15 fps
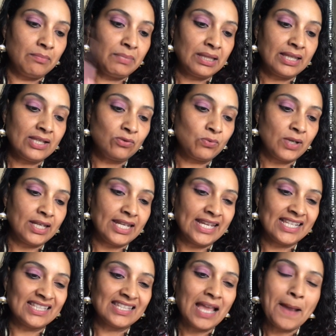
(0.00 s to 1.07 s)
But this one
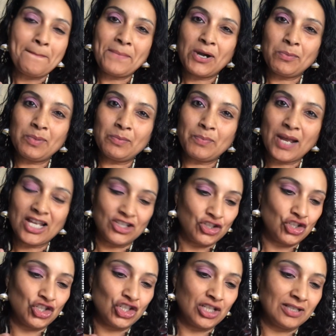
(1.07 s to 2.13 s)
is Purple
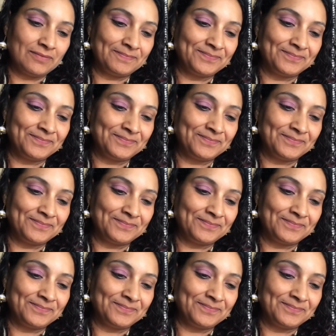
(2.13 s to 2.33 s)
Punch.